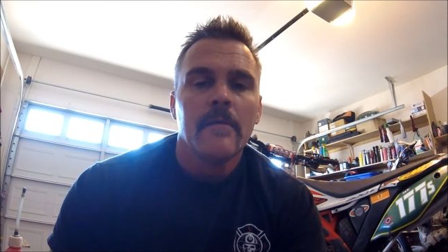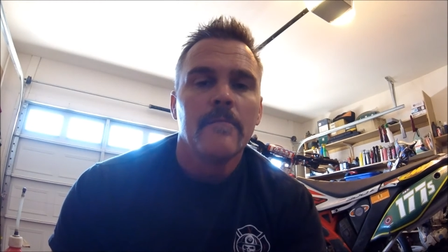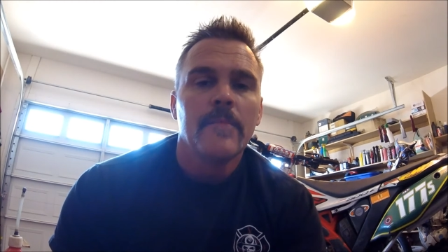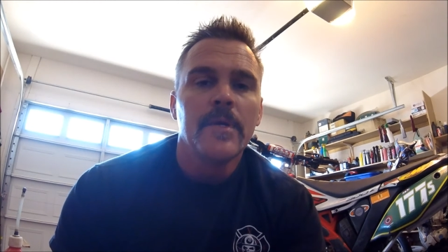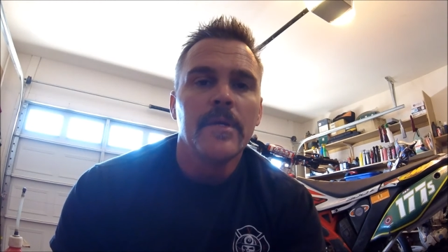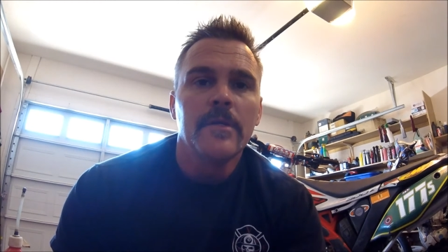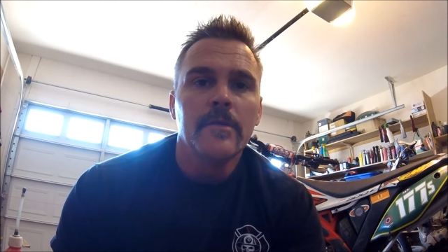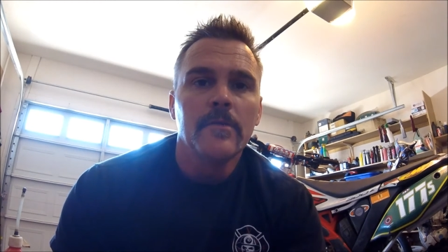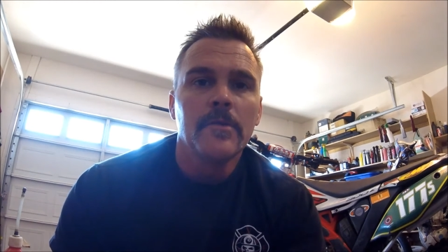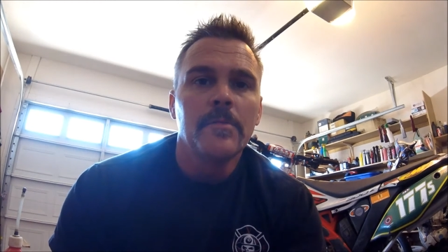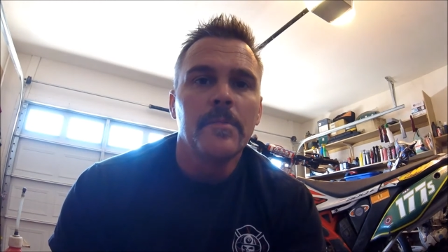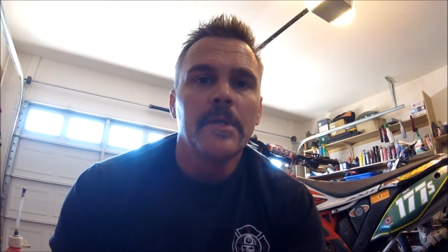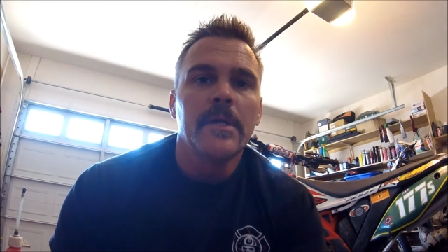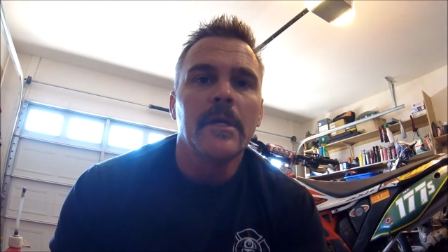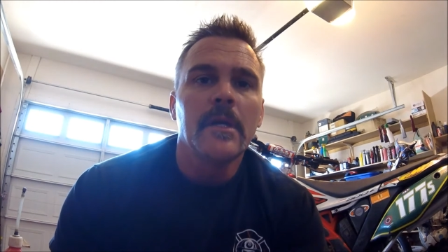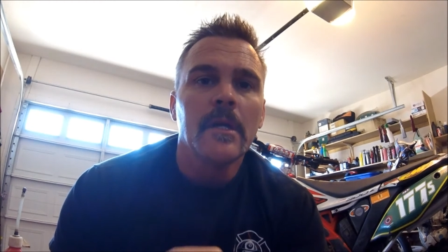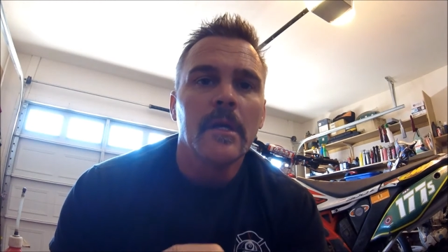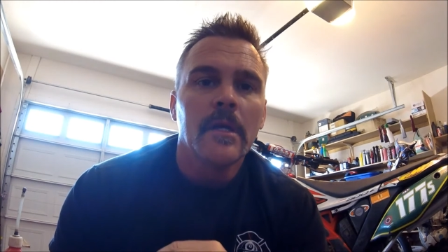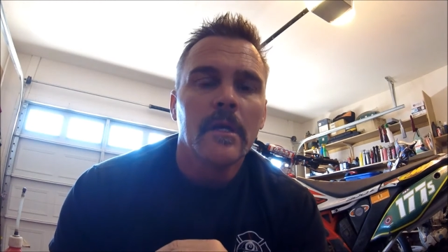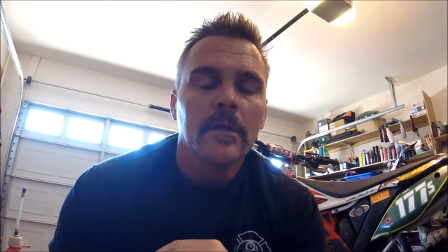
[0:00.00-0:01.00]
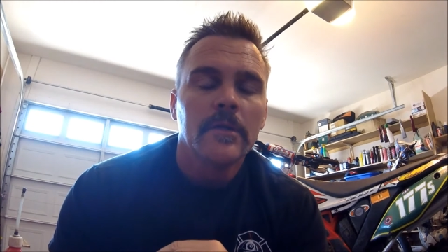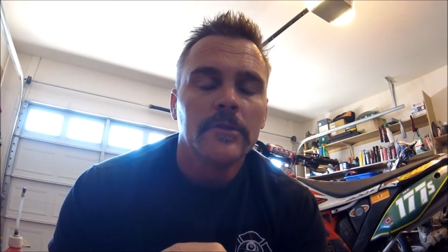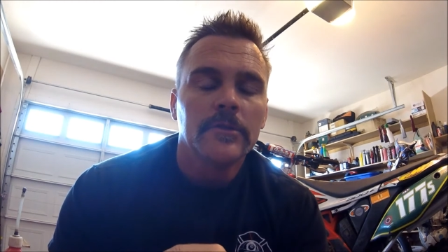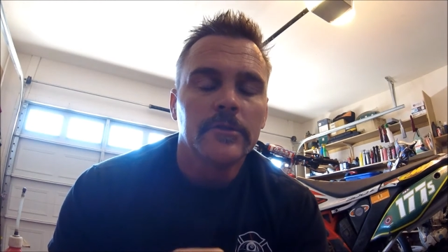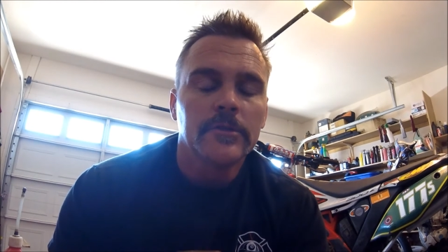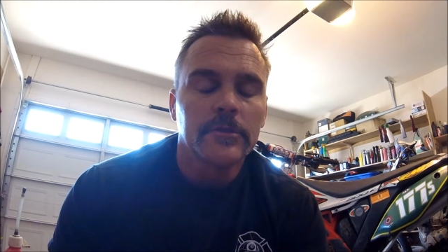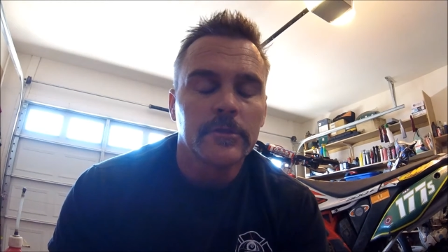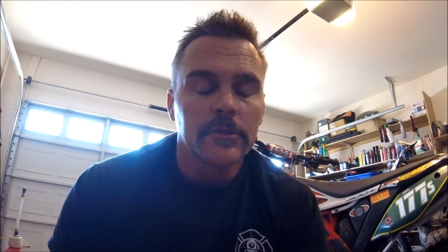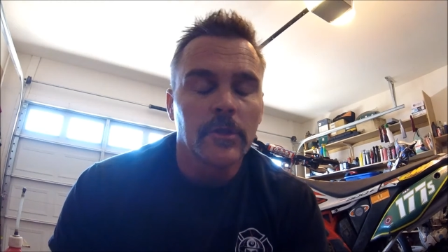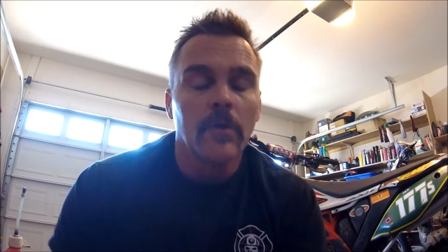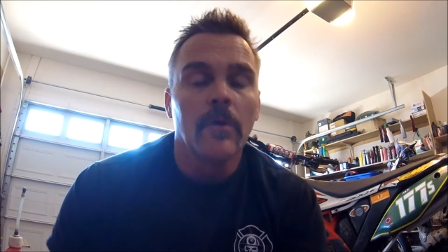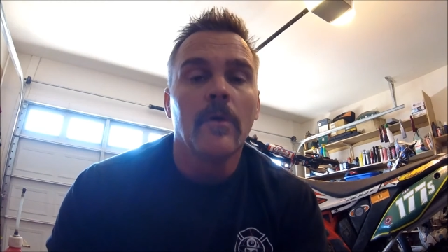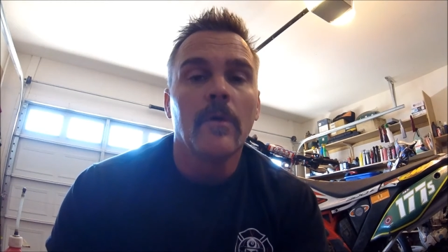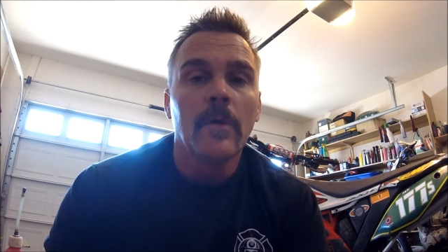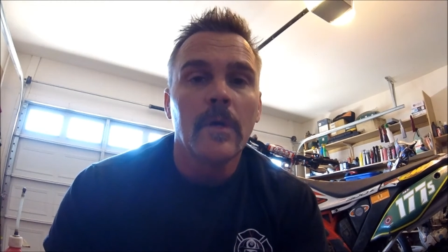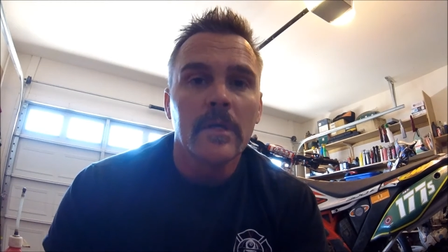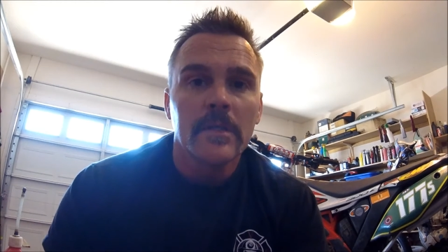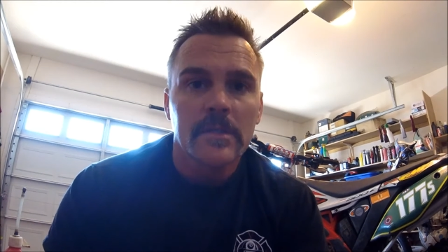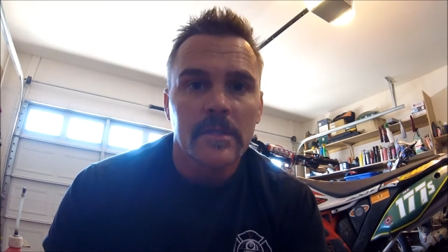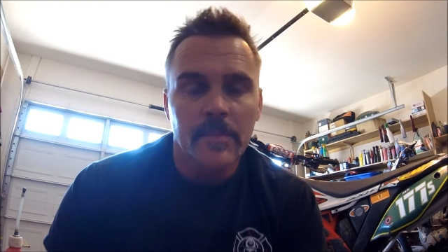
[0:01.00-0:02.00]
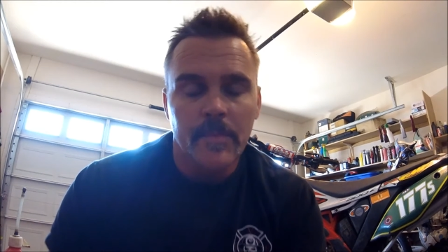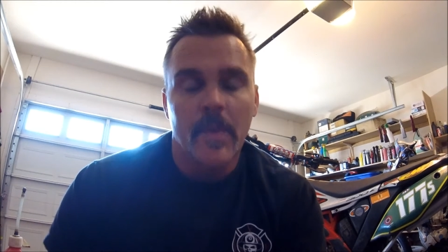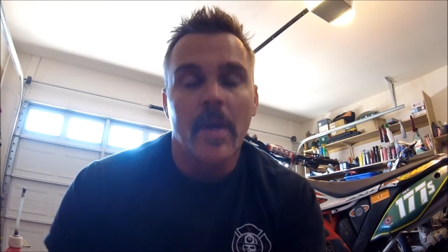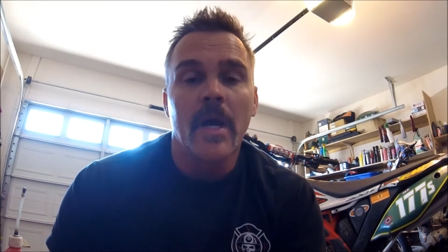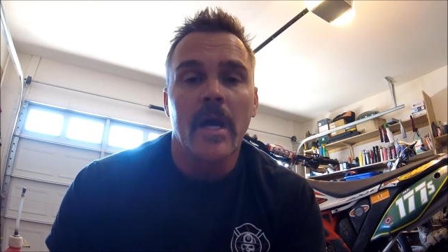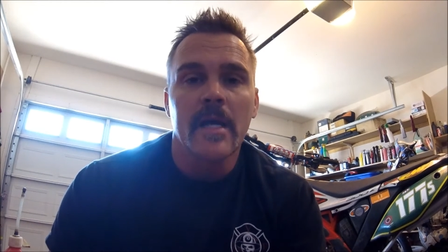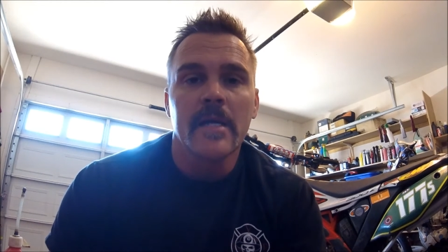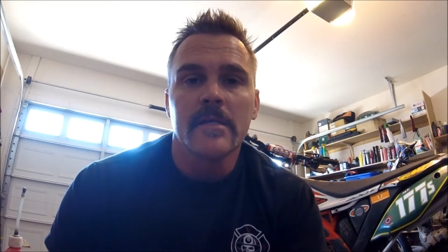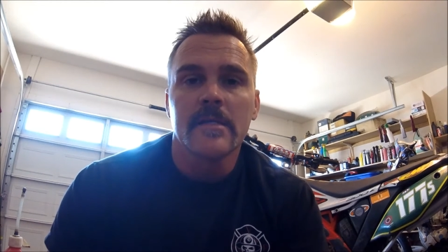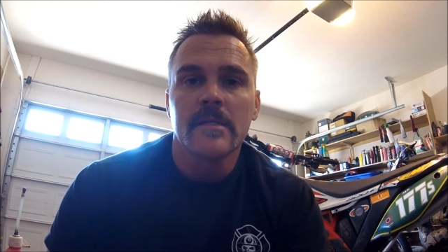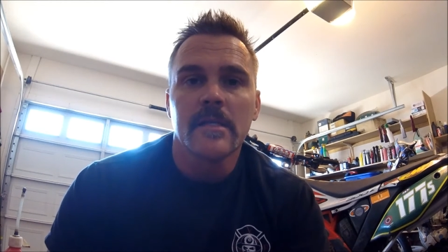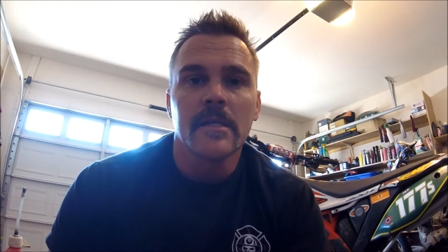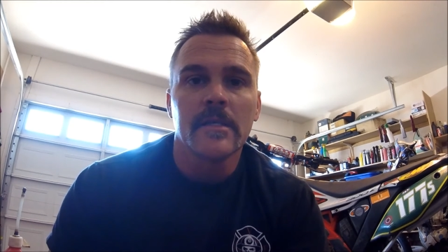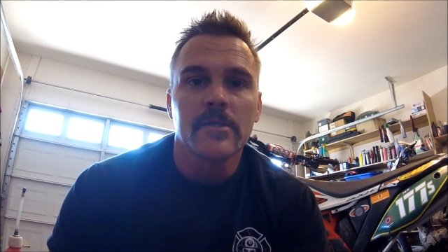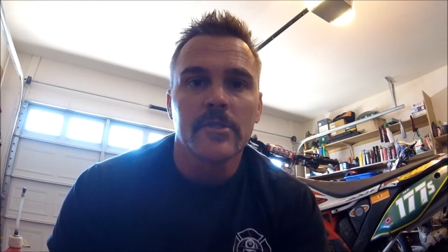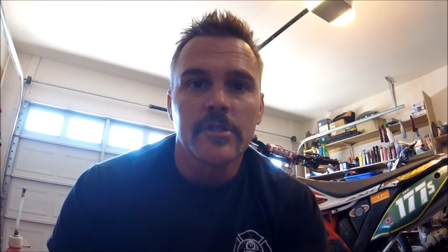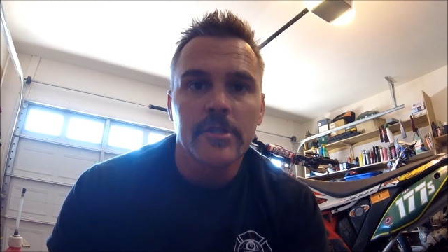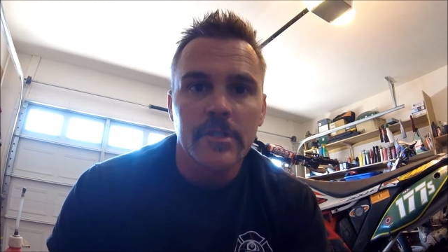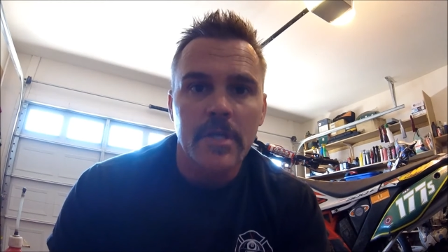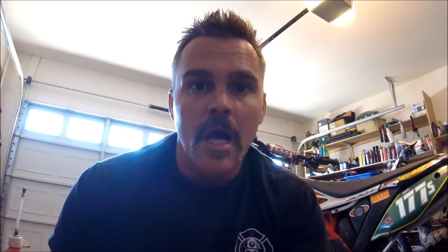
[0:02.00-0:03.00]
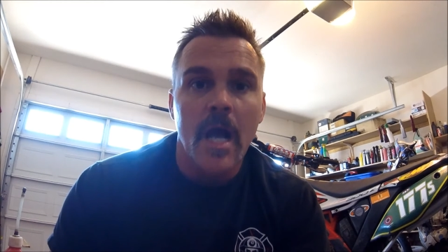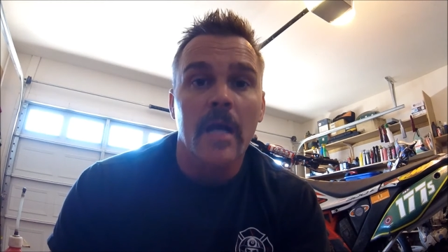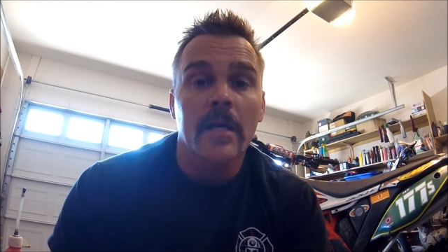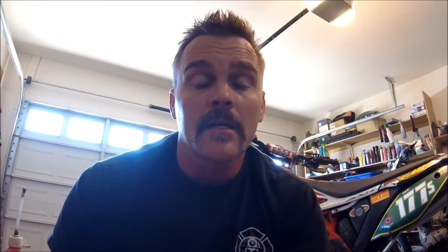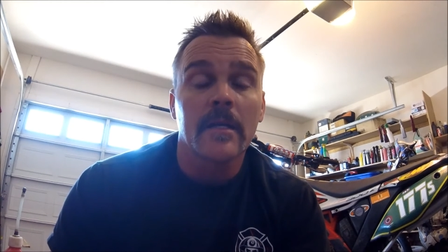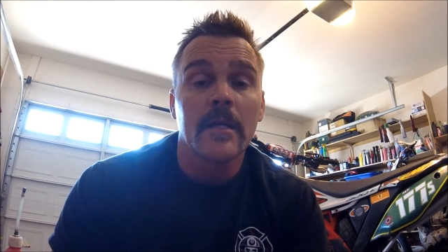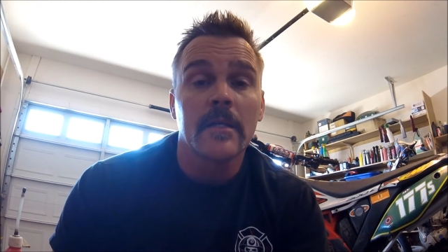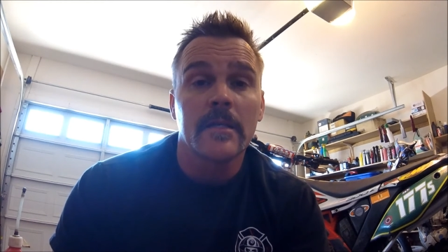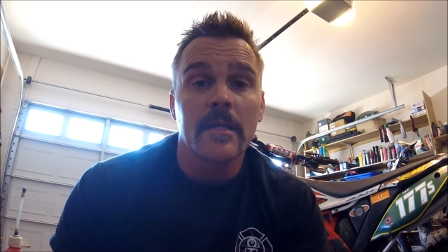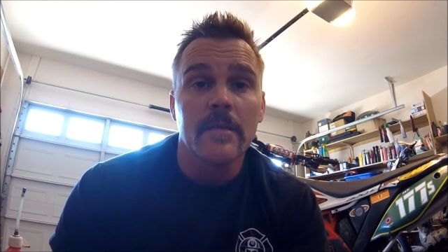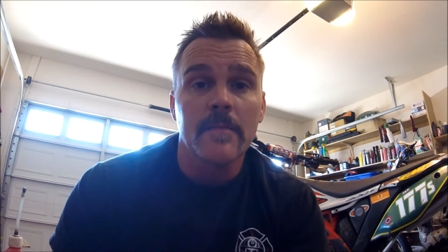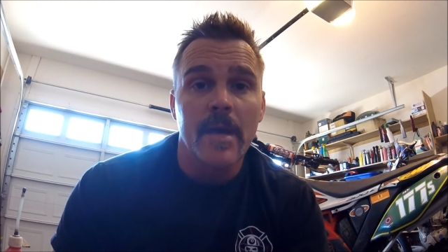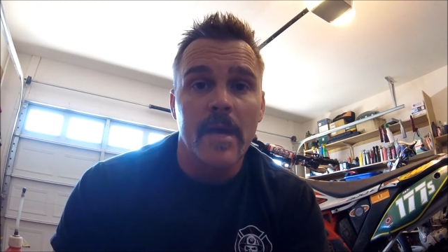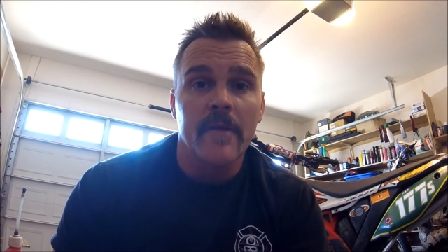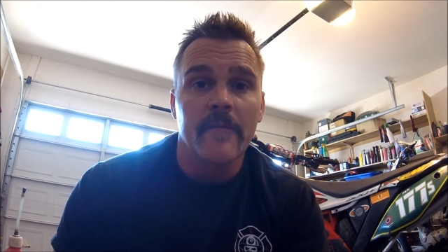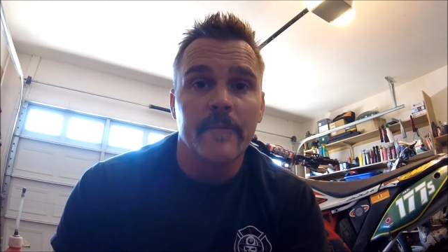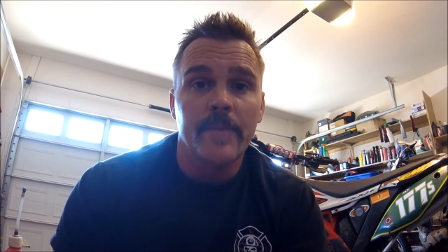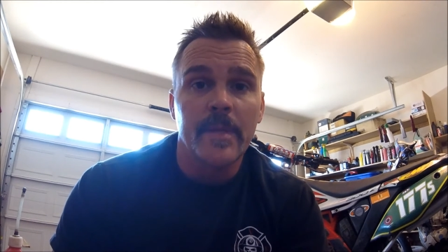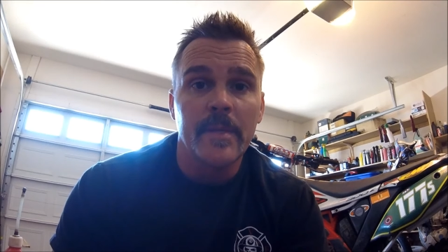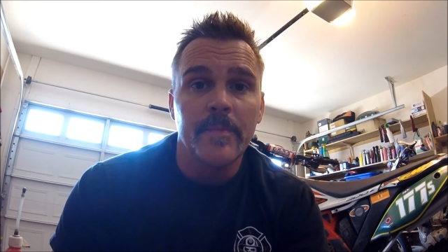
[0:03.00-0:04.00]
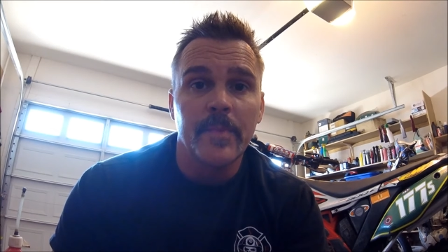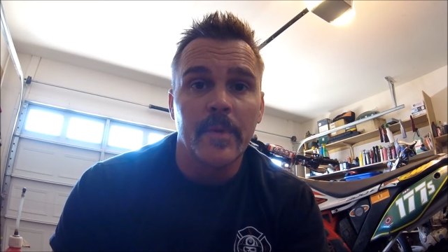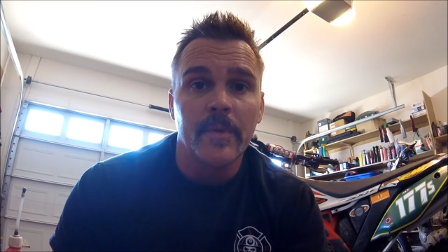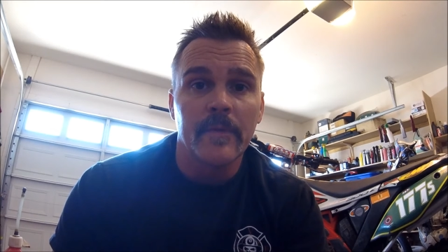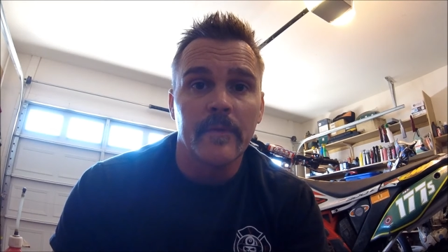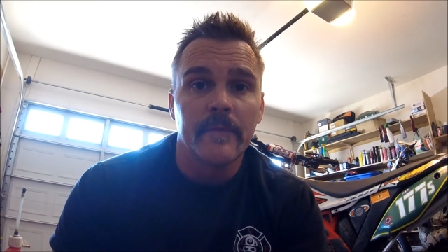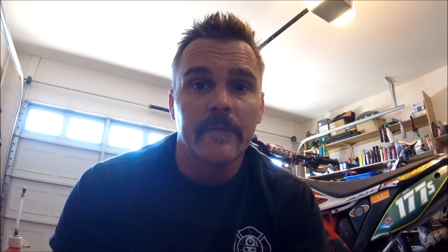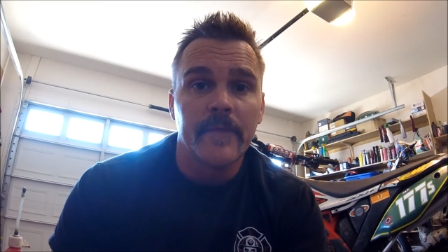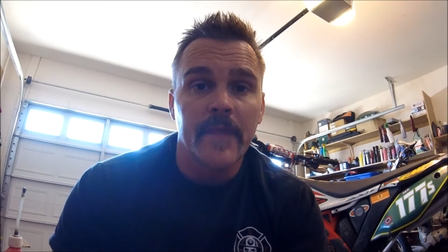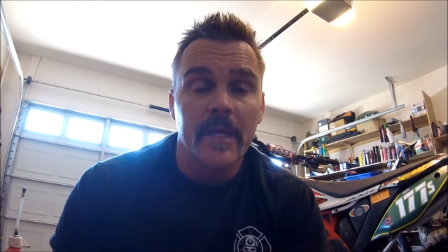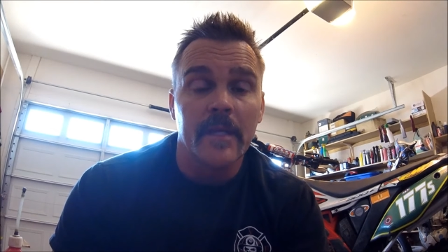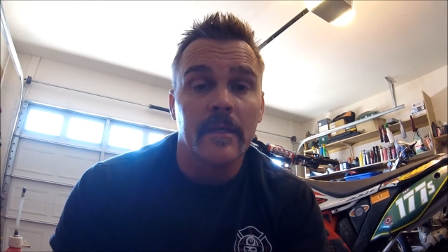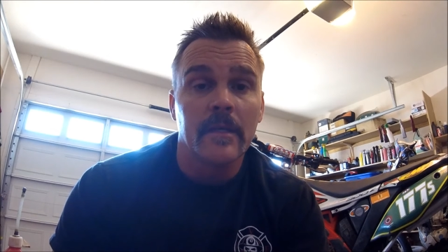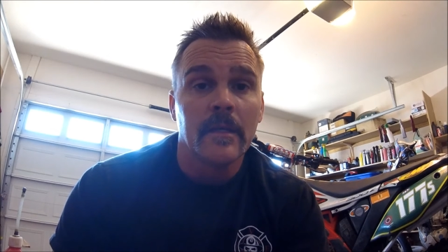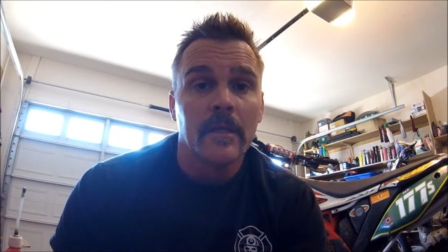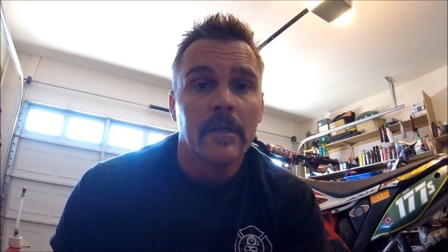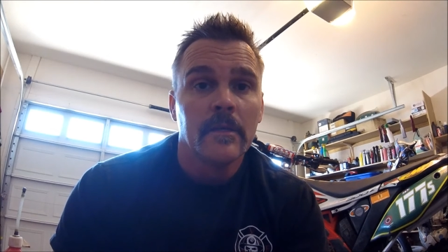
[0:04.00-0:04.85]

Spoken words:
But you would be so surprised and shocked at the amount of people that